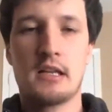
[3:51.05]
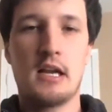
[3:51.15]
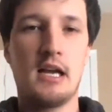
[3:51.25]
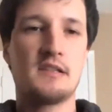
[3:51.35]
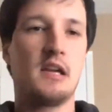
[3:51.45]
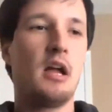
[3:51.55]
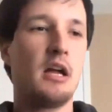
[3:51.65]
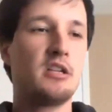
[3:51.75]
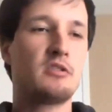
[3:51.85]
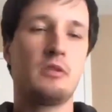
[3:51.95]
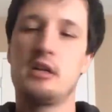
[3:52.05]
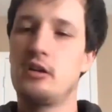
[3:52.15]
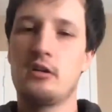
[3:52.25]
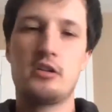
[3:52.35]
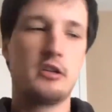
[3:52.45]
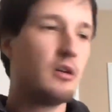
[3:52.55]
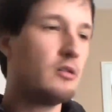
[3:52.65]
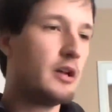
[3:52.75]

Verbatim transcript: Guys, I, I just would encourage you go